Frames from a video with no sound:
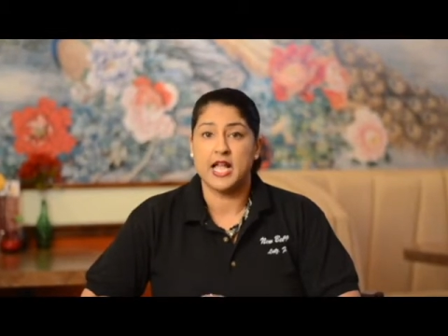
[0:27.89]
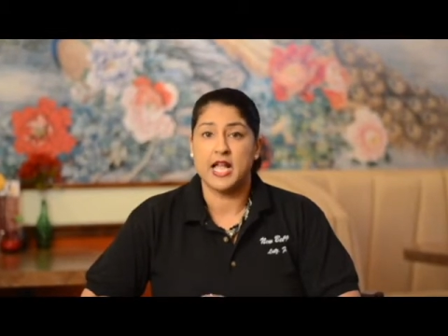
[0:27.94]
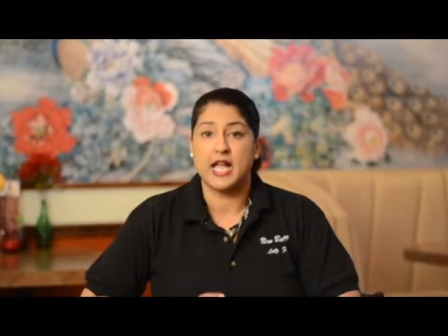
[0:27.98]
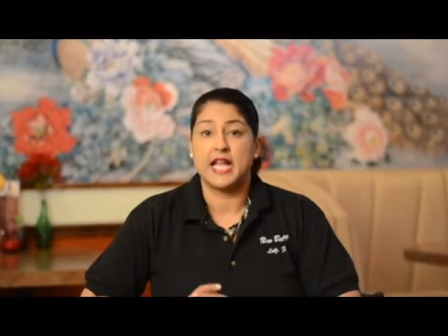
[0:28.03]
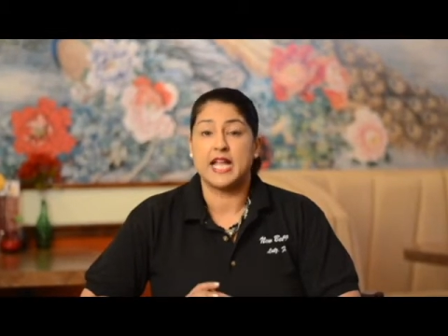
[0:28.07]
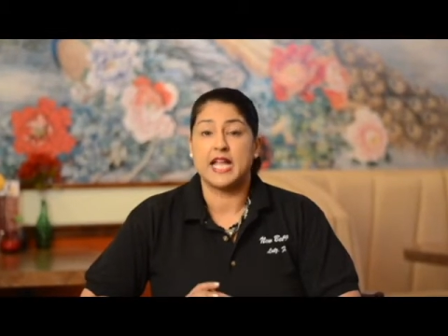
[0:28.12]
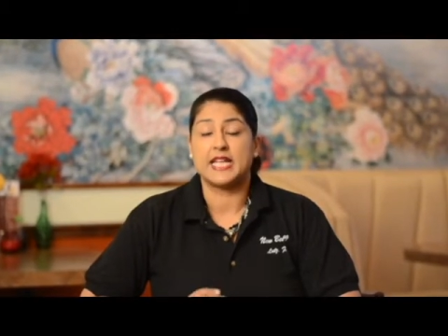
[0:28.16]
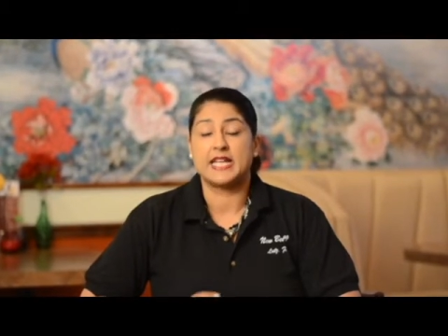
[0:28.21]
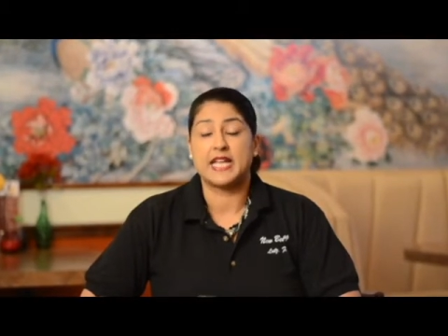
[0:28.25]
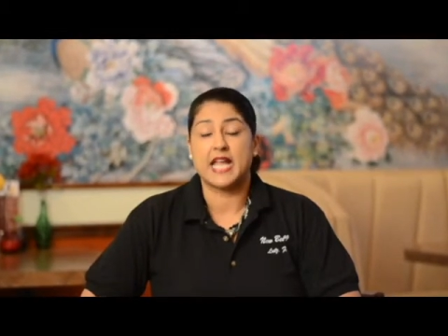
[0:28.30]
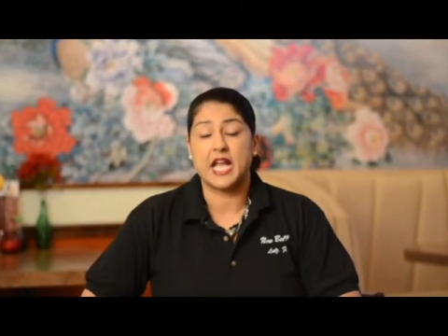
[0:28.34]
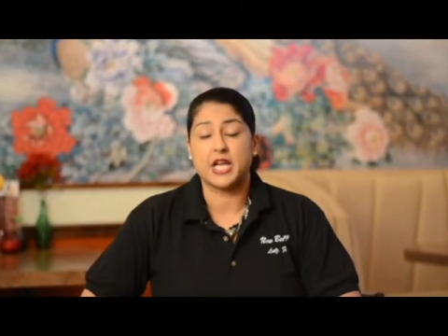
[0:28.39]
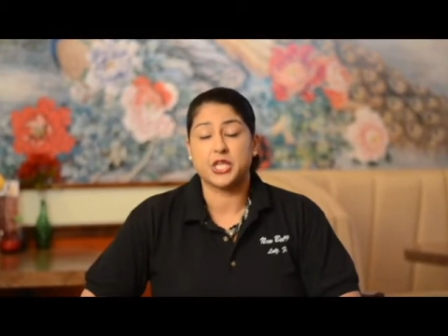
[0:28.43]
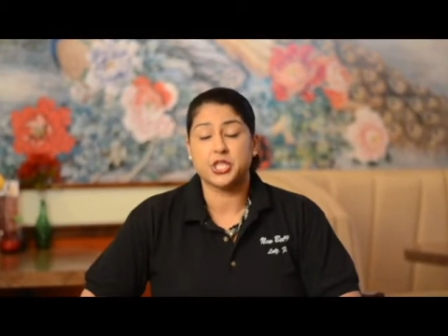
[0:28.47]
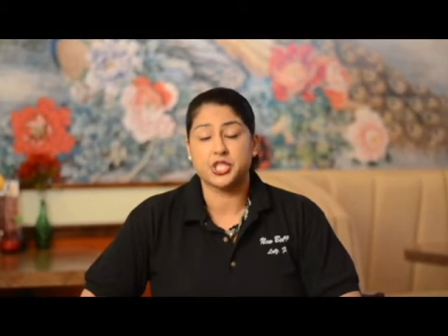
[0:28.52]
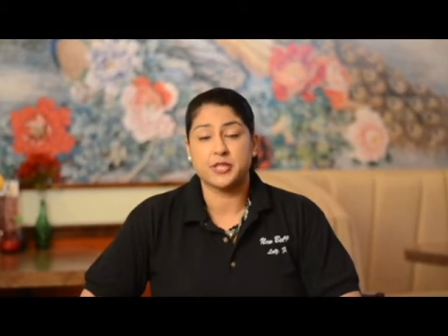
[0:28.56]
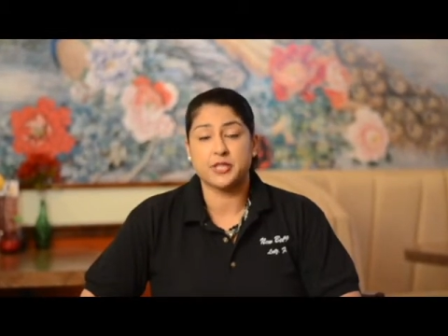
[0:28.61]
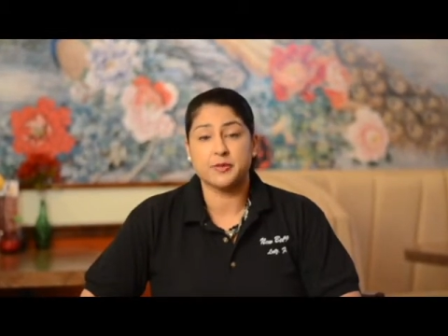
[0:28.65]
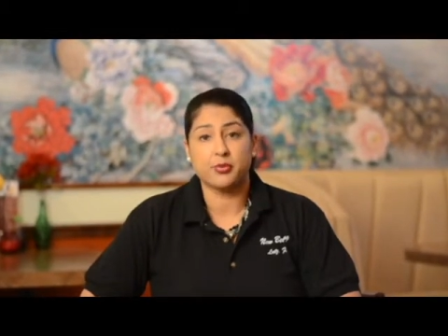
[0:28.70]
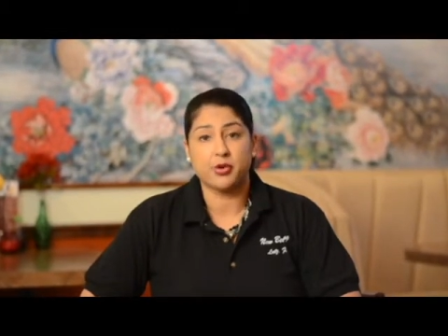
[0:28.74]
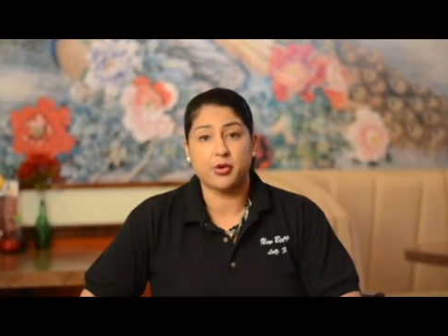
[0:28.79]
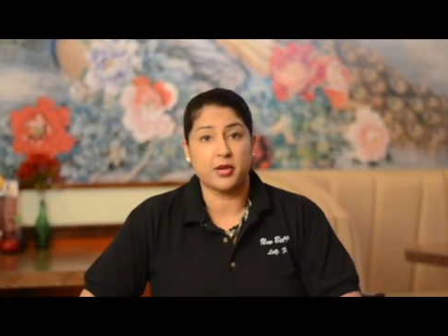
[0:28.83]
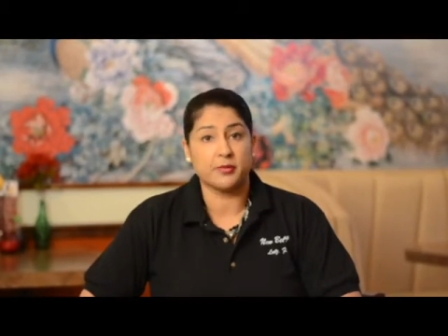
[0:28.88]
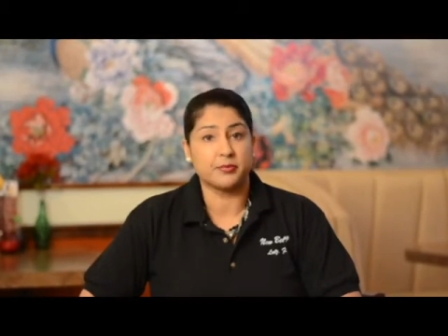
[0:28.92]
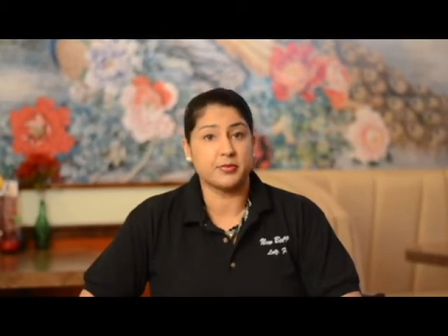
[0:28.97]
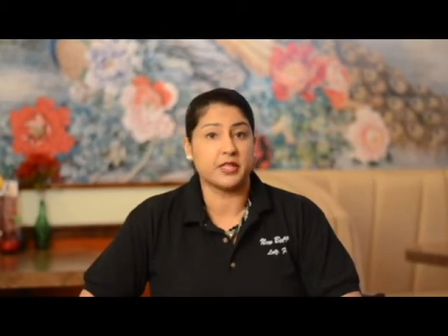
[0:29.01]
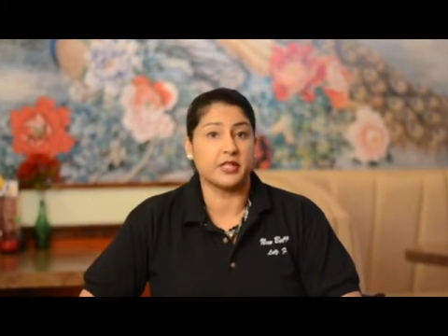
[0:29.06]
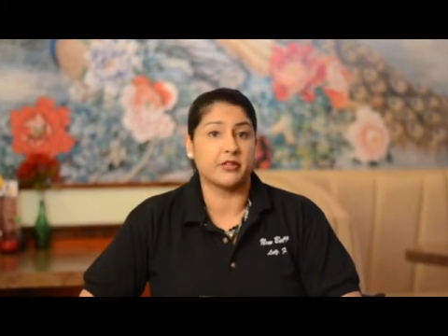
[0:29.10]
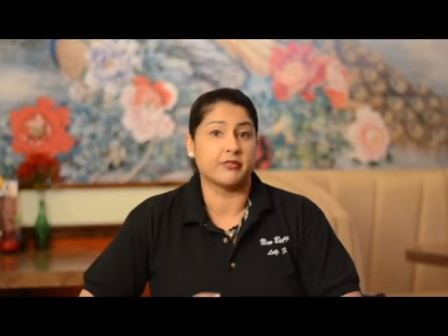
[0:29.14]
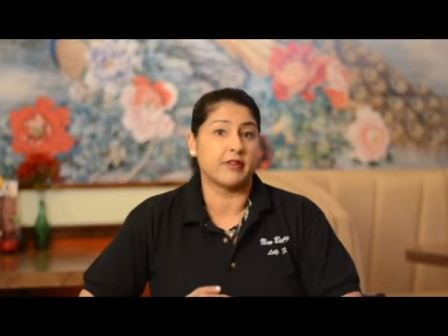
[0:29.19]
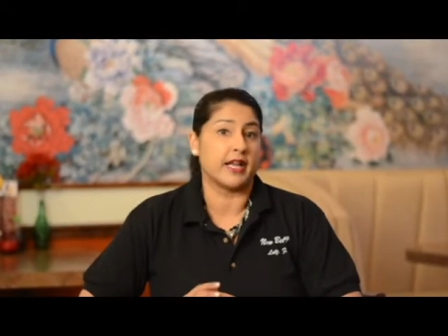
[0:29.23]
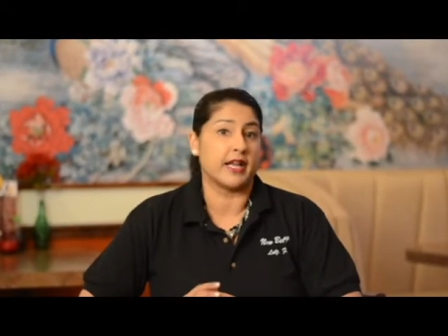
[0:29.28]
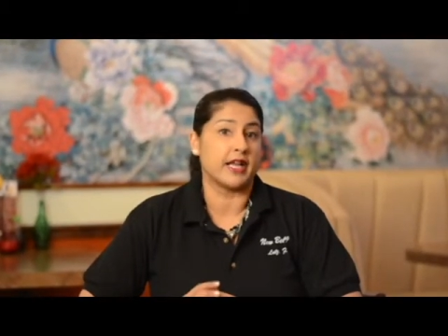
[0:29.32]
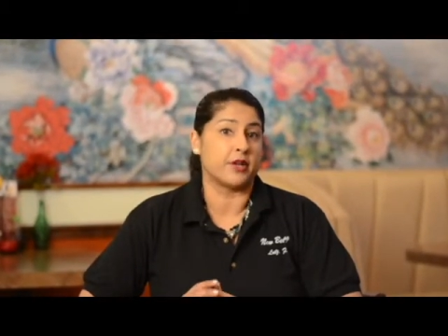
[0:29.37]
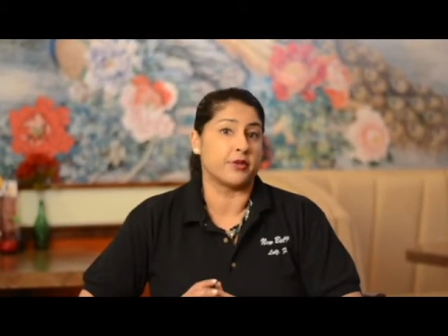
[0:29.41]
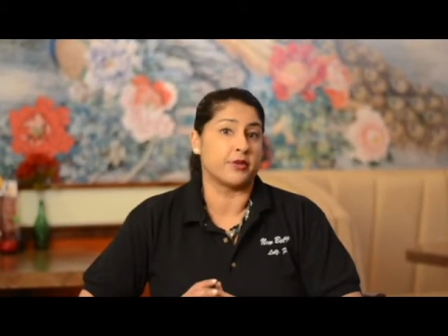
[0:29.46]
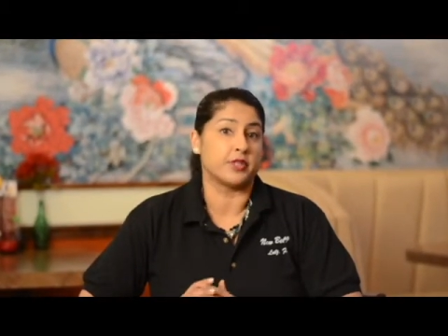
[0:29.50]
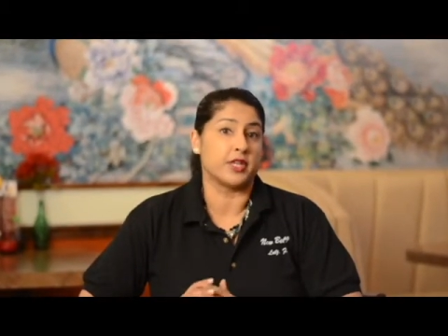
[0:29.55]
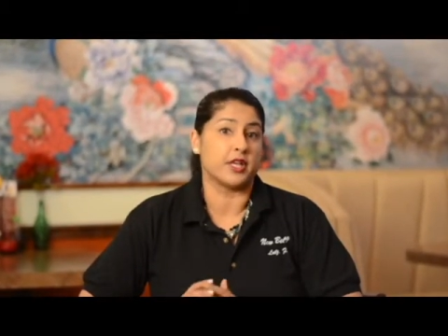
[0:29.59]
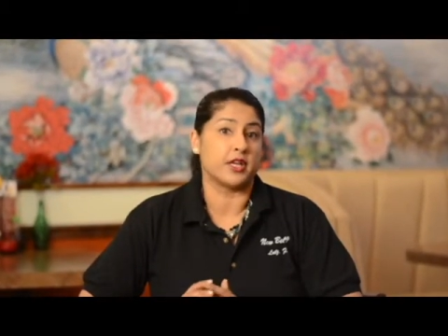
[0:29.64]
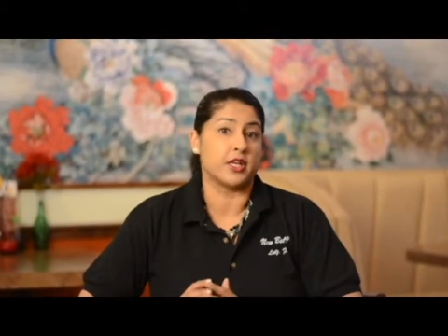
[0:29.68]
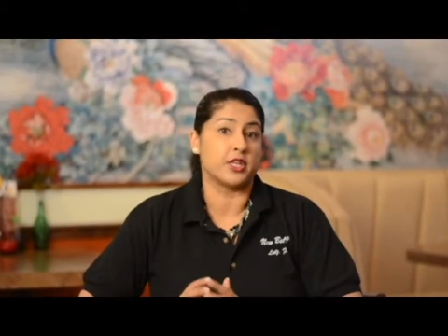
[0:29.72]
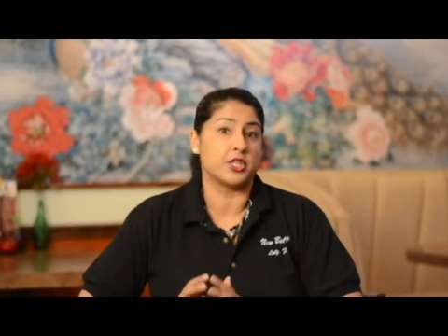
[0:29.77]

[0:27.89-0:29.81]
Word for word: it actually brought me around